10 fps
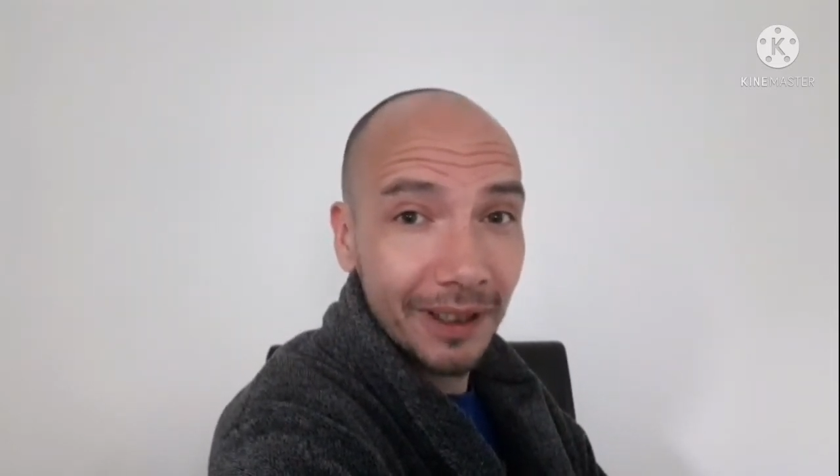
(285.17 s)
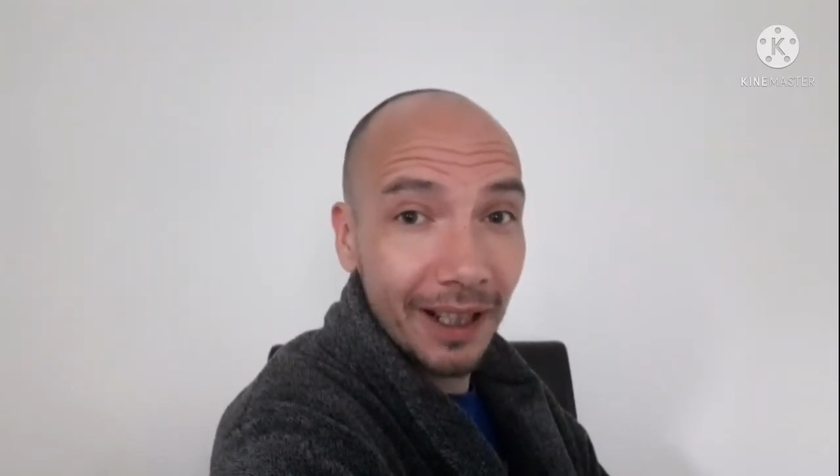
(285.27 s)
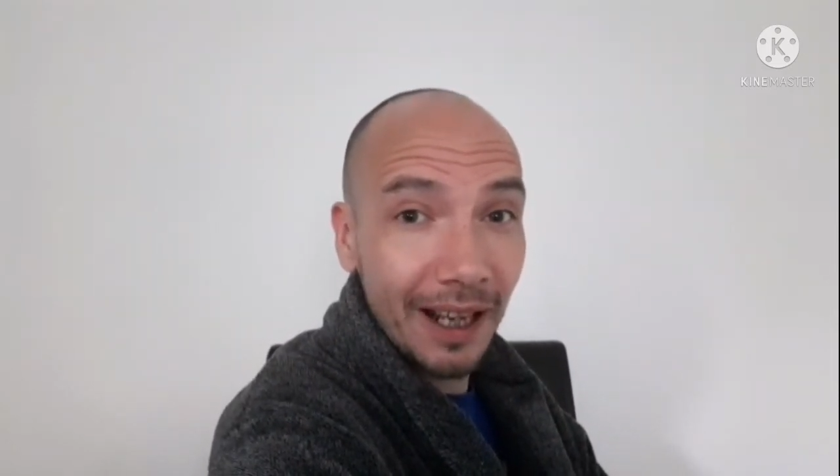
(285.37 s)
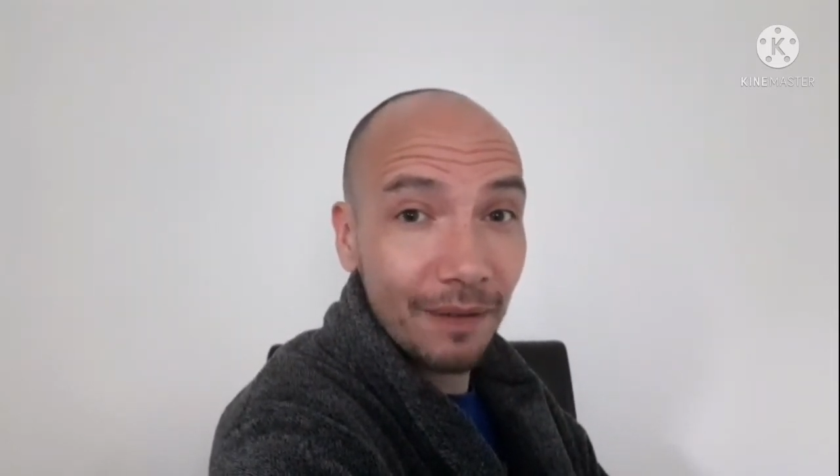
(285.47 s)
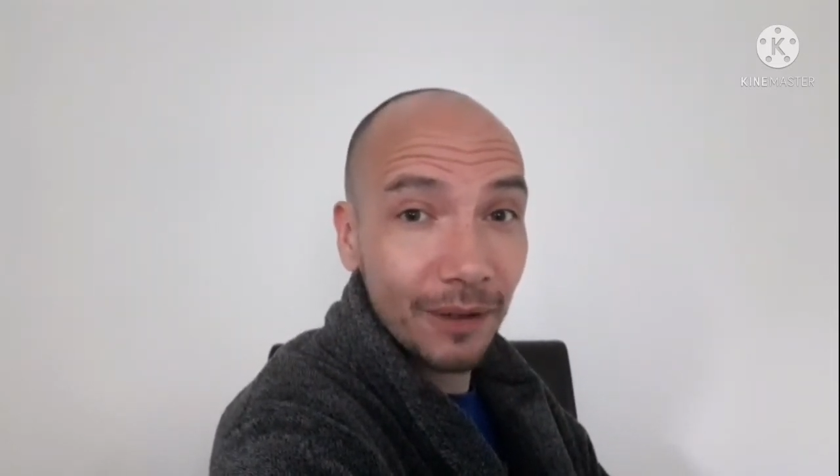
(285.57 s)

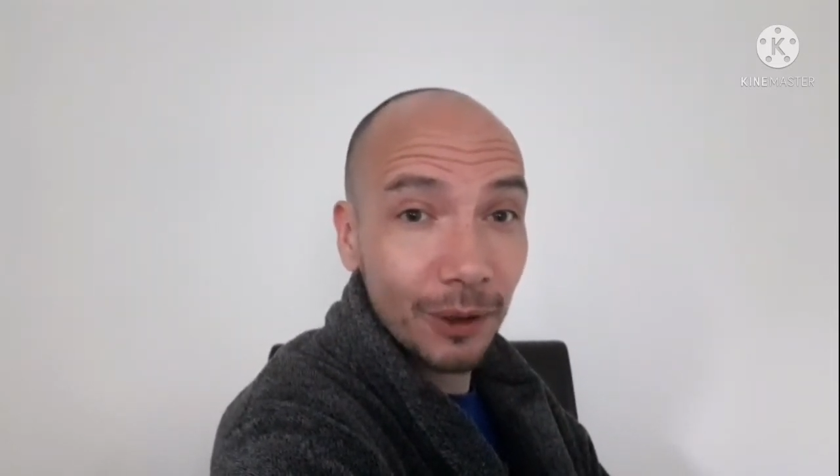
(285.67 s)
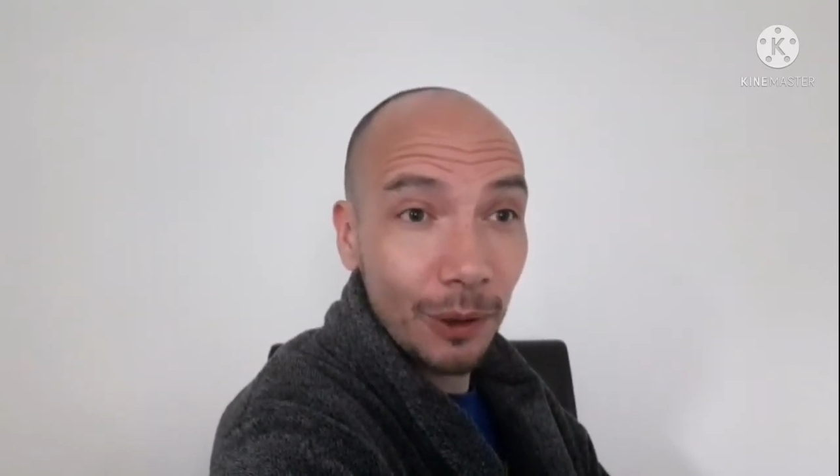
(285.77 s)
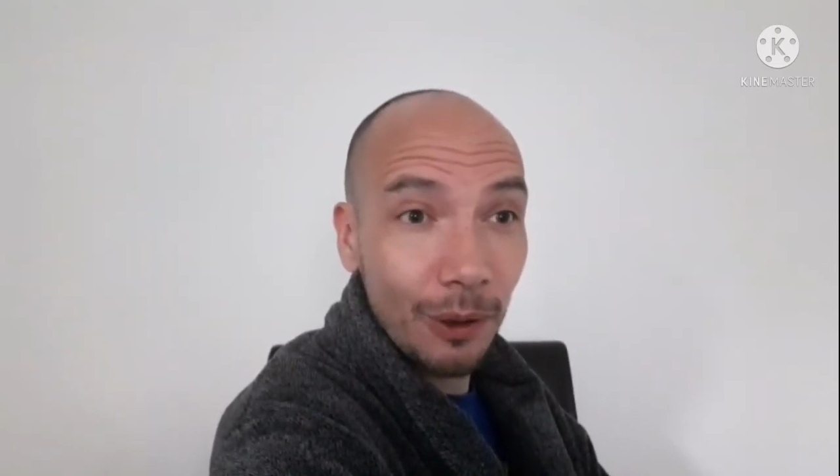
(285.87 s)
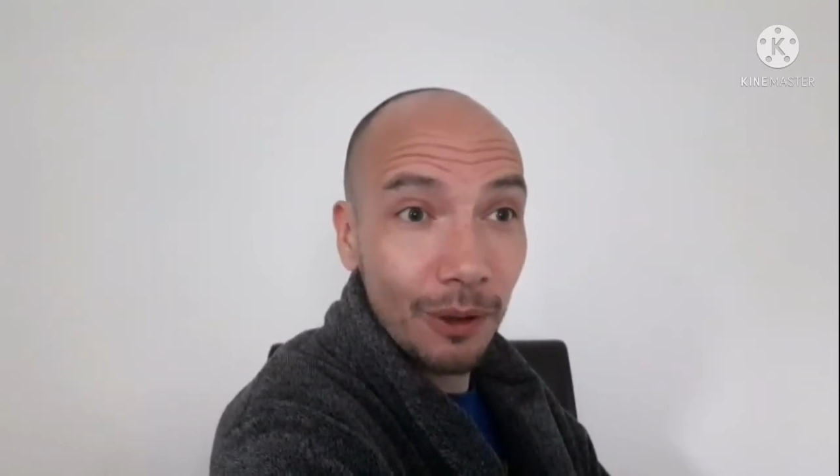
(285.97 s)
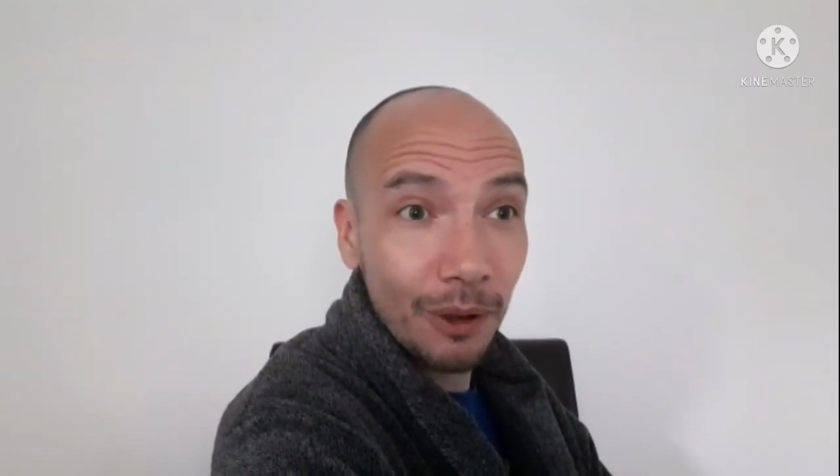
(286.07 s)
left the
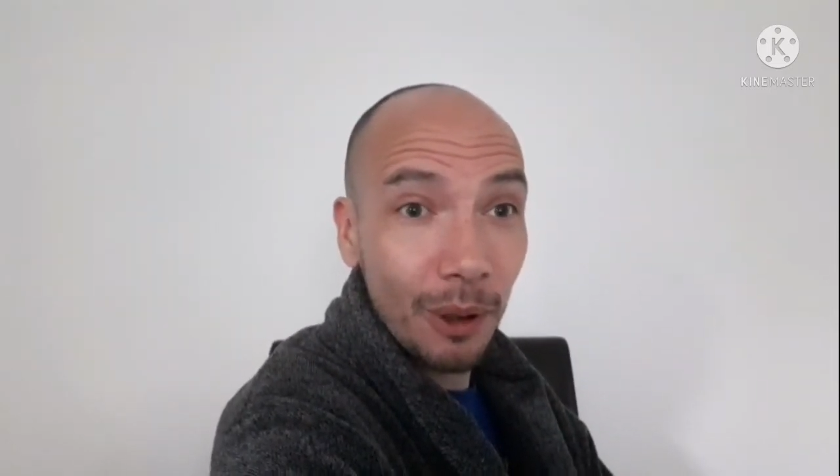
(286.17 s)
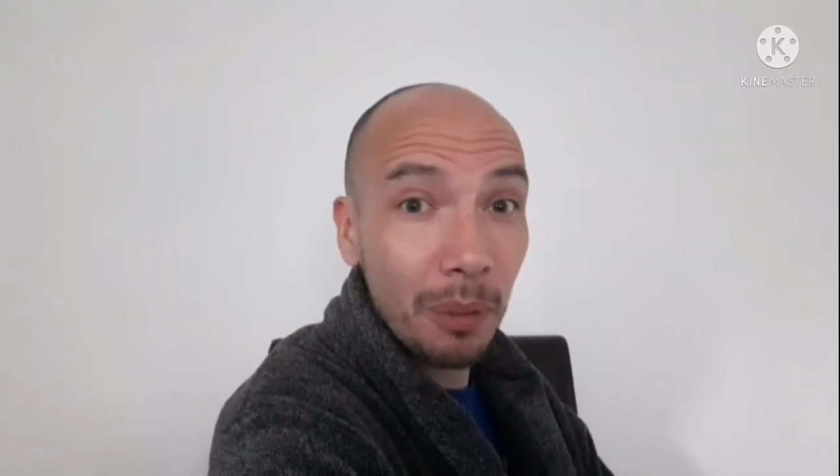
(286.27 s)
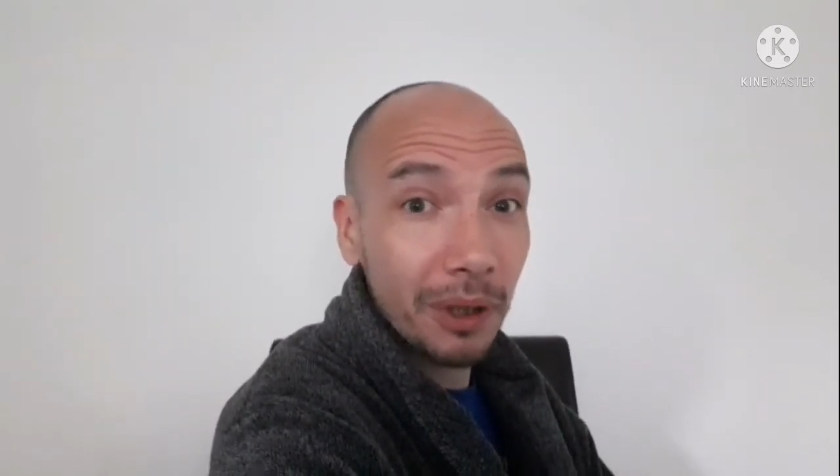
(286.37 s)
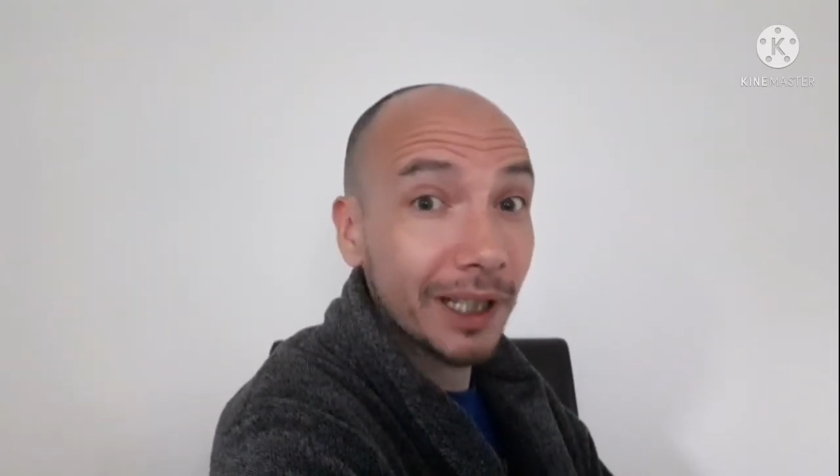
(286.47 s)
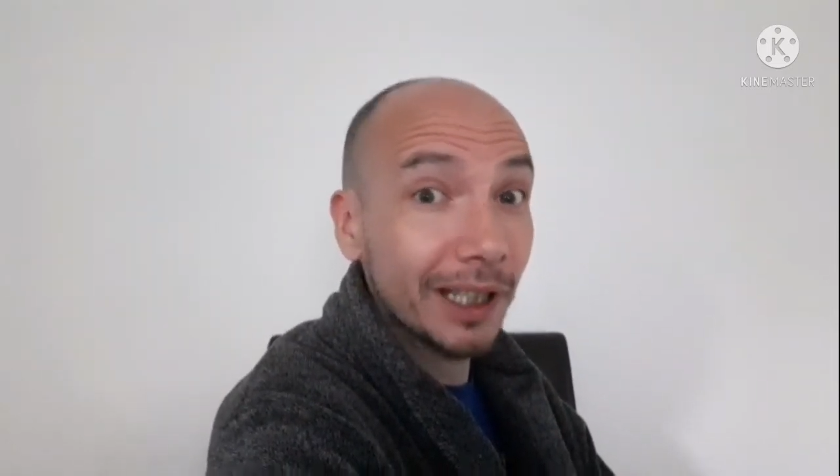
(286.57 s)
door
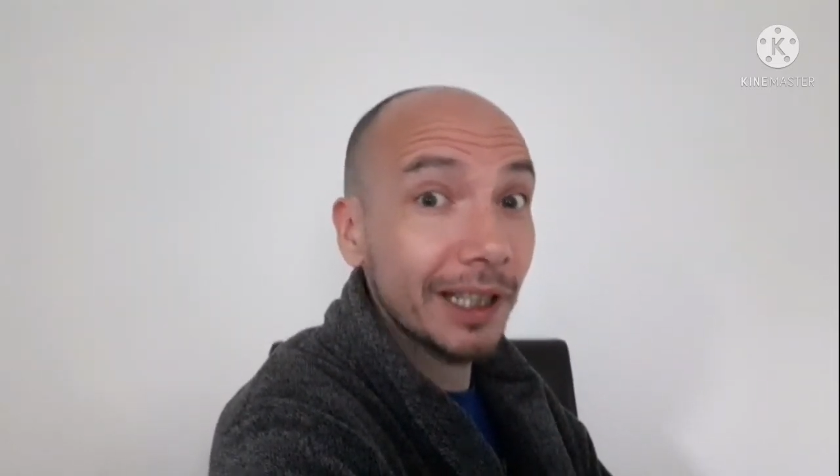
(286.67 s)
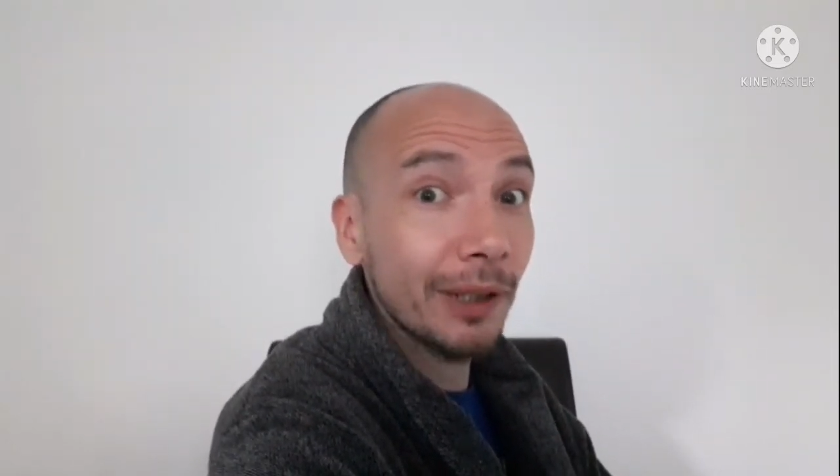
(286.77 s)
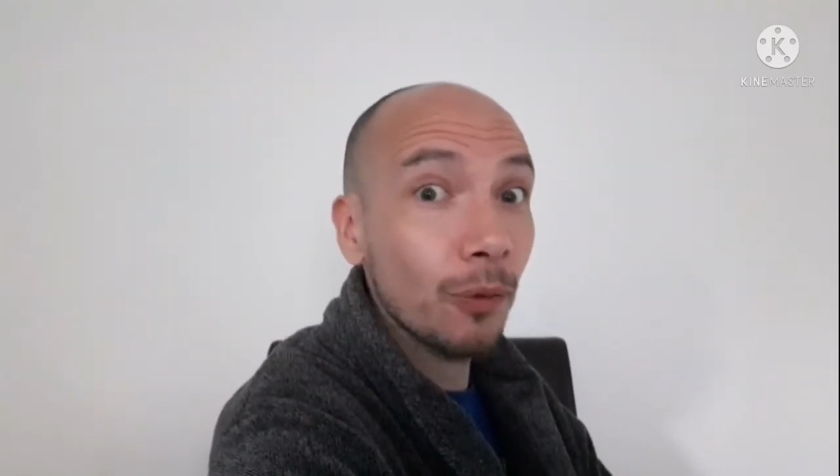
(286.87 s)
completely